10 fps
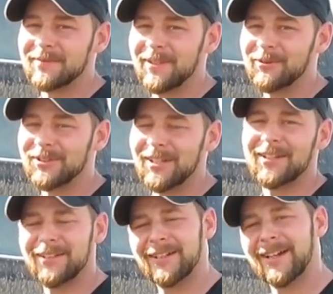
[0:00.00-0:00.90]
It would take
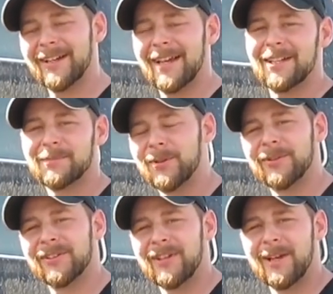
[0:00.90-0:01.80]
a D9 cat to pull
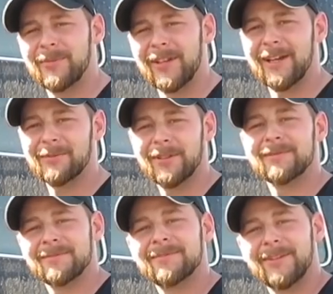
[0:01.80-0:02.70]
this damn thing out, but
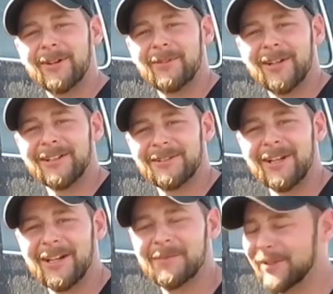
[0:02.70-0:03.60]
if it ever got
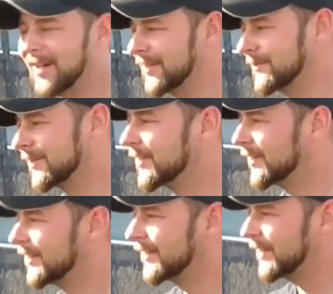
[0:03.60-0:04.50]
stuck, but yeah,
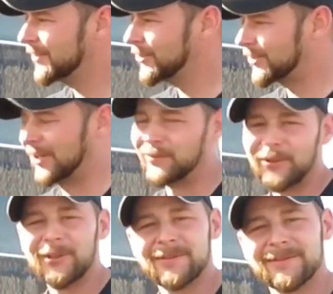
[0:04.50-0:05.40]
it's just helpful.